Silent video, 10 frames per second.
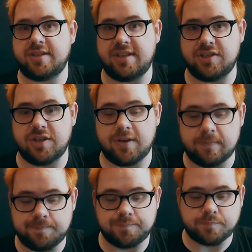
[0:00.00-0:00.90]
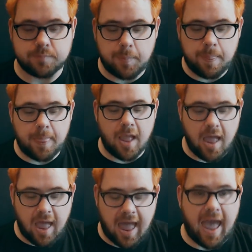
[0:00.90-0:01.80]
decision.
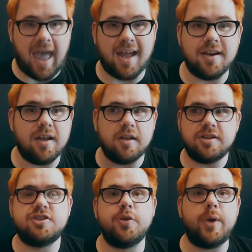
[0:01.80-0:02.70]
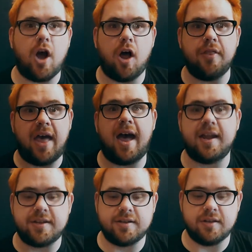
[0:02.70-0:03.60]
And just doing all
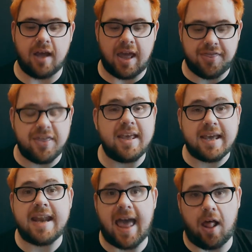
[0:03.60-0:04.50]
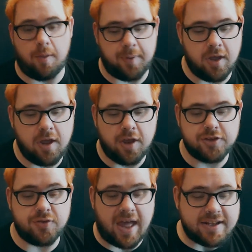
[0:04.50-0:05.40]
that, I think, can help.
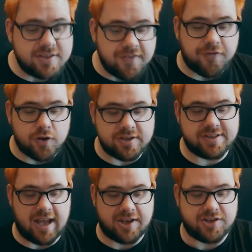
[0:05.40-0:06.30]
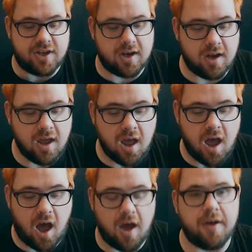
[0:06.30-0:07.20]
So that's the first section
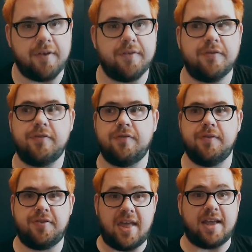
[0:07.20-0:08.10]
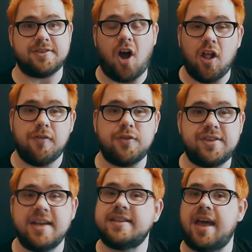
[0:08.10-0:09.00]
of things. All of those
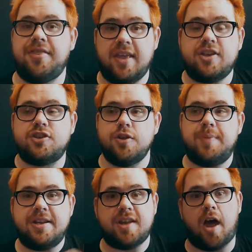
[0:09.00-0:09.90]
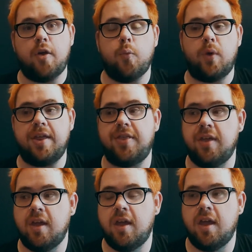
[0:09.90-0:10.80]
things I think should be done with
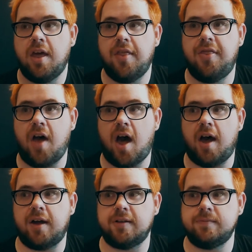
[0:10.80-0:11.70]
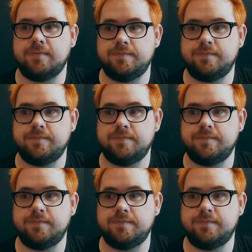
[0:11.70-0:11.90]
the